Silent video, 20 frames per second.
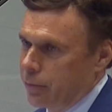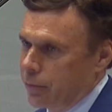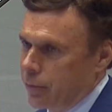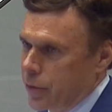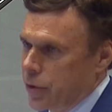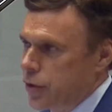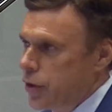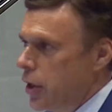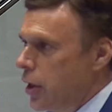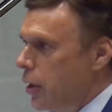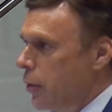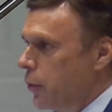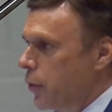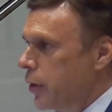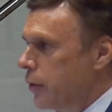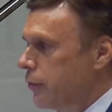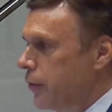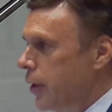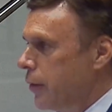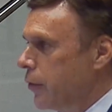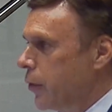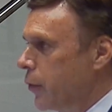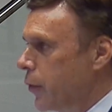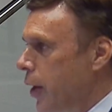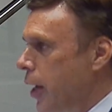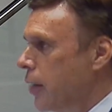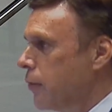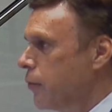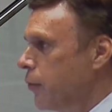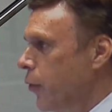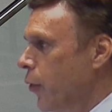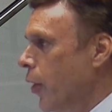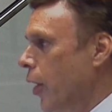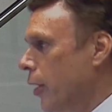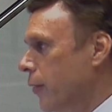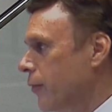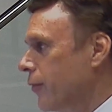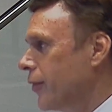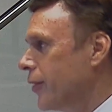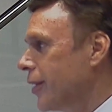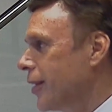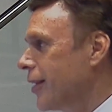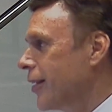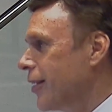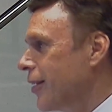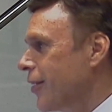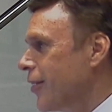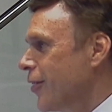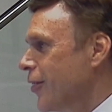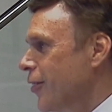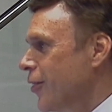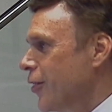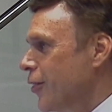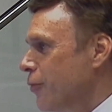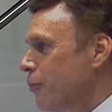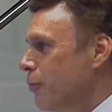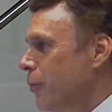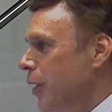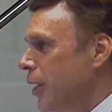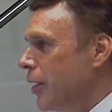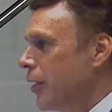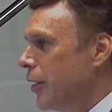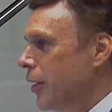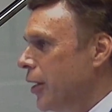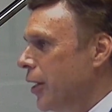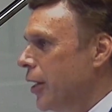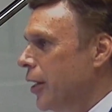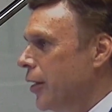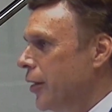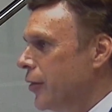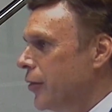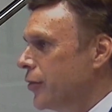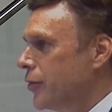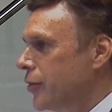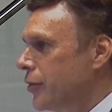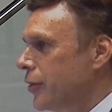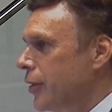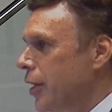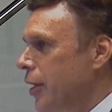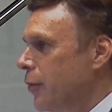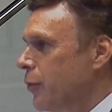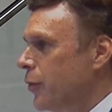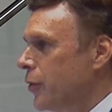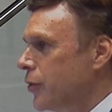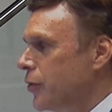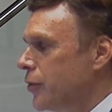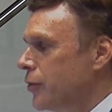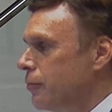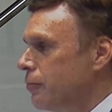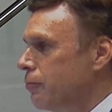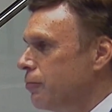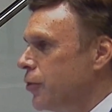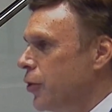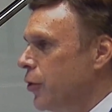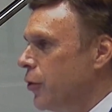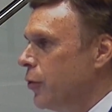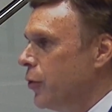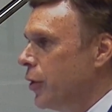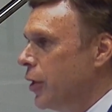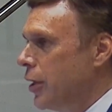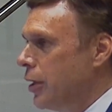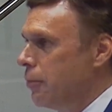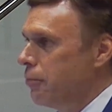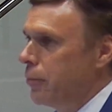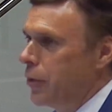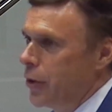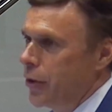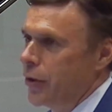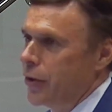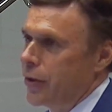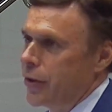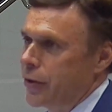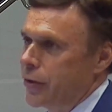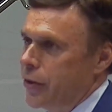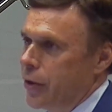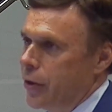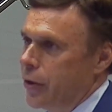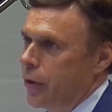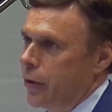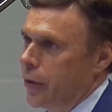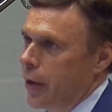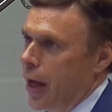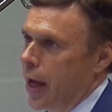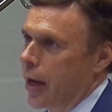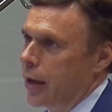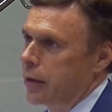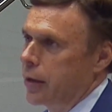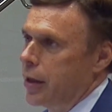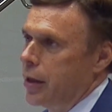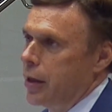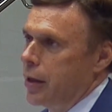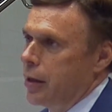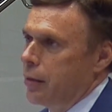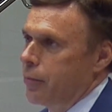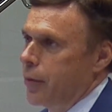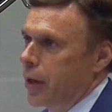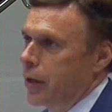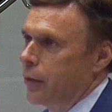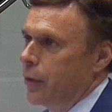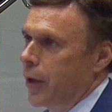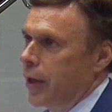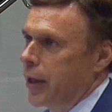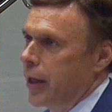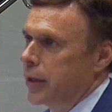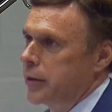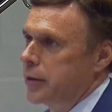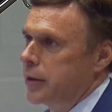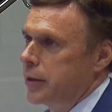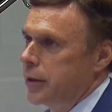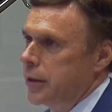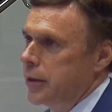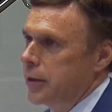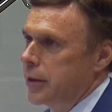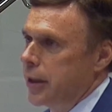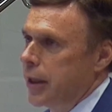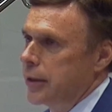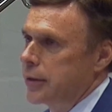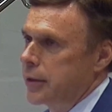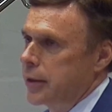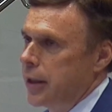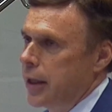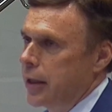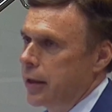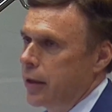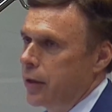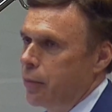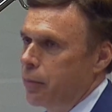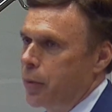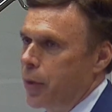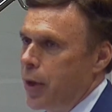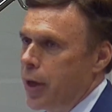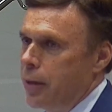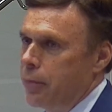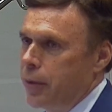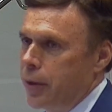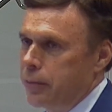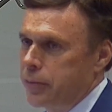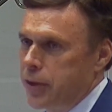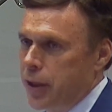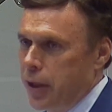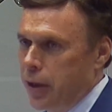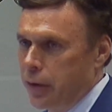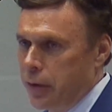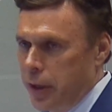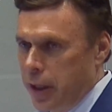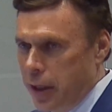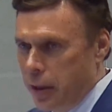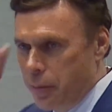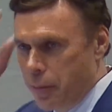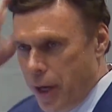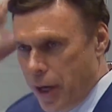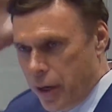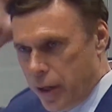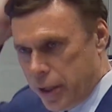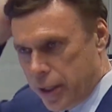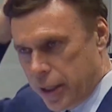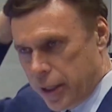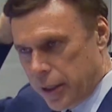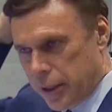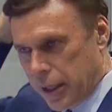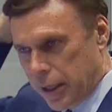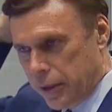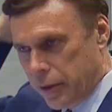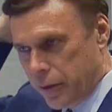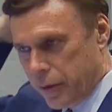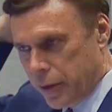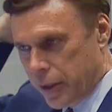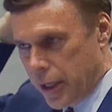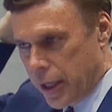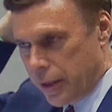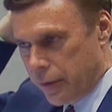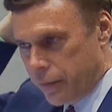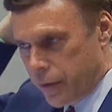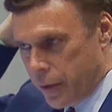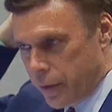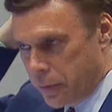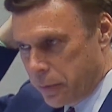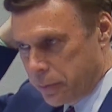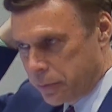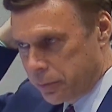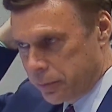Saul would have never ran for it because he was too humble to do that. By the way, that's kind of the problems. You know, in America, I know a lot of you,